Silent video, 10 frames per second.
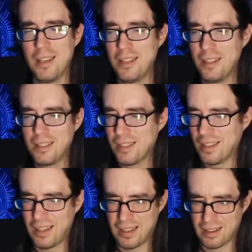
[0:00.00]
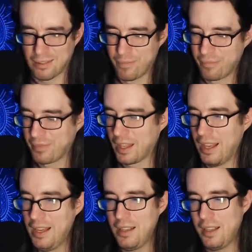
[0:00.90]
it just, oh.
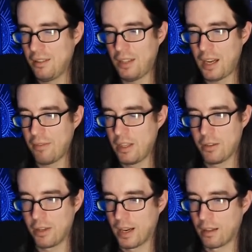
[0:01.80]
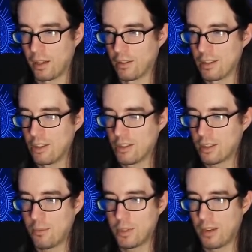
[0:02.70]
And, and a lot of the other dialogue, it just
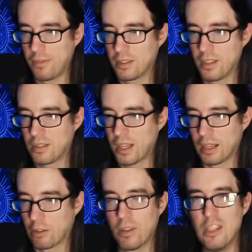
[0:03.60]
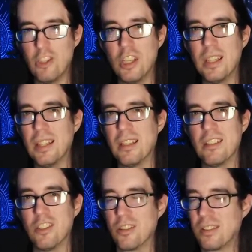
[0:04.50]
comes off as just kind of cringy
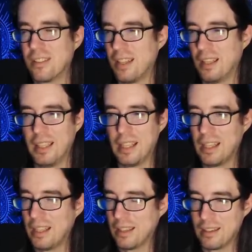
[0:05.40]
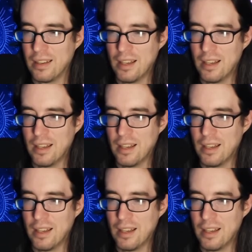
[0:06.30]
and just silly and